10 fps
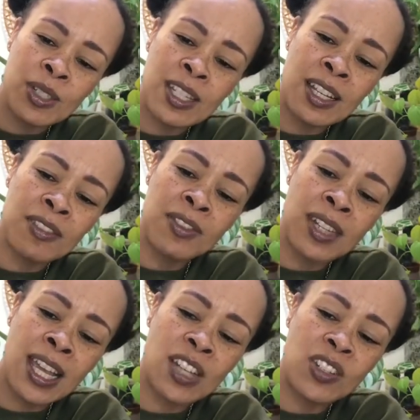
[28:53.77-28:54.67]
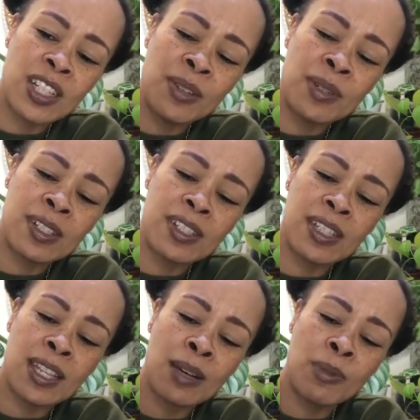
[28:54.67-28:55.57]
just kind of naturally wants
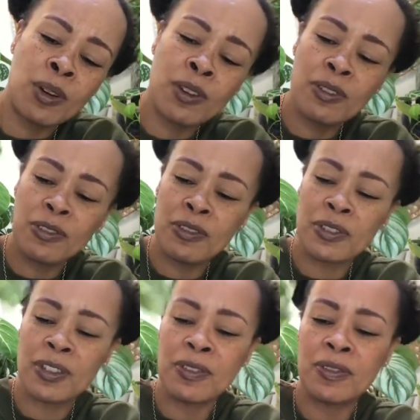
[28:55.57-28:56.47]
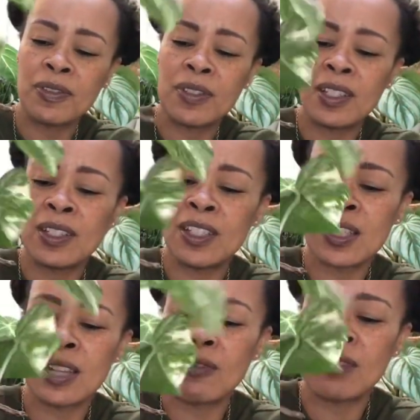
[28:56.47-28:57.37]
to come off.
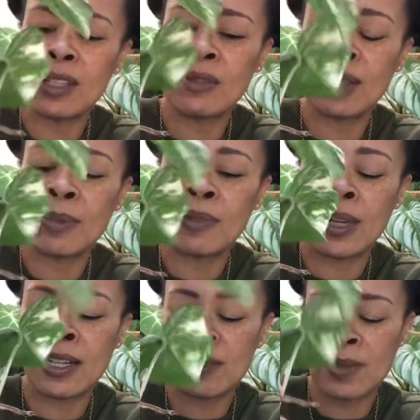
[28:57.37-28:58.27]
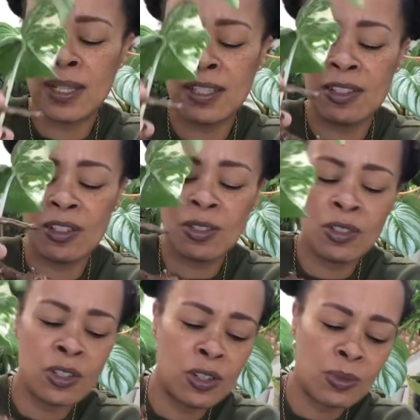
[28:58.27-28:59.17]
Just like wriggle them around, but I do
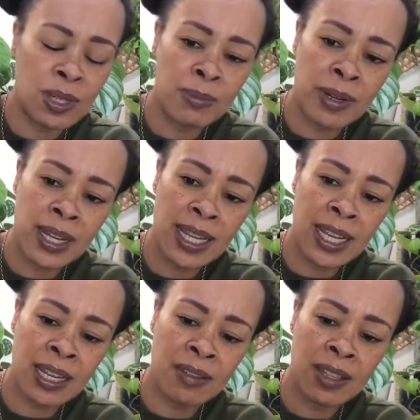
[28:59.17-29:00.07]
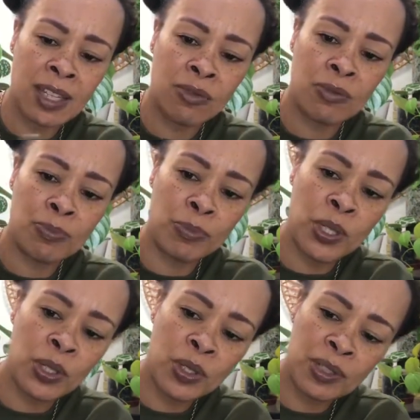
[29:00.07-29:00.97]
not want to break any of these
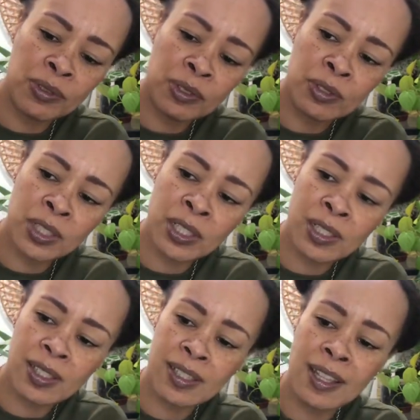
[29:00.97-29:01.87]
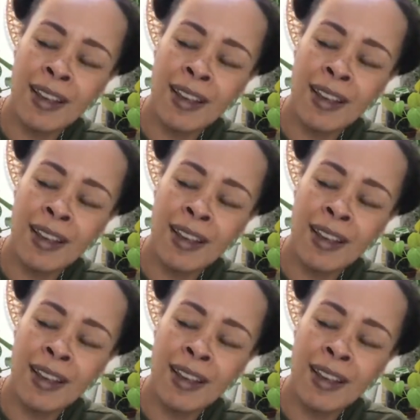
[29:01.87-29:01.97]
beautiful roots.